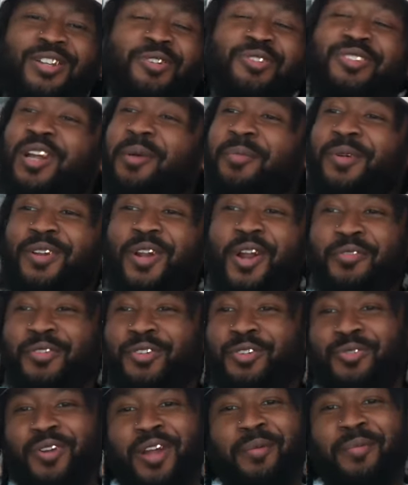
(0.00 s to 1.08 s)
Usually I'm a
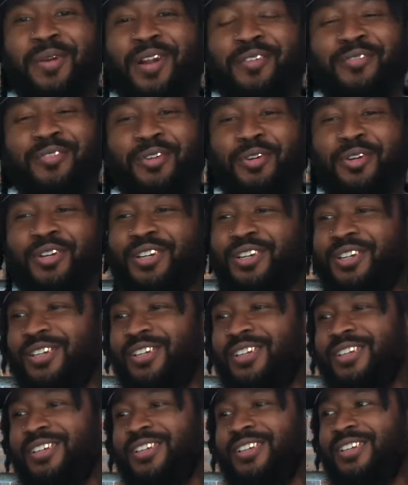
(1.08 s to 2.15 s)
nervous wreck, but I feel
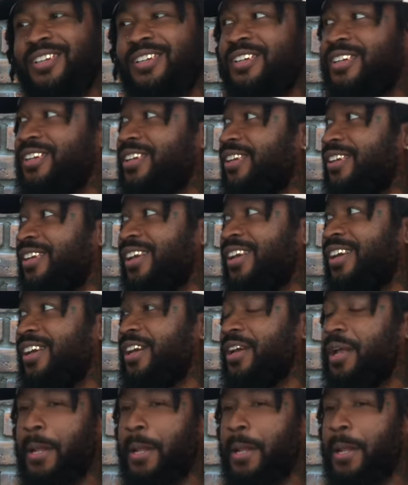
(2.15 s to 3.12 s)
good. That's good. Is yeah. it because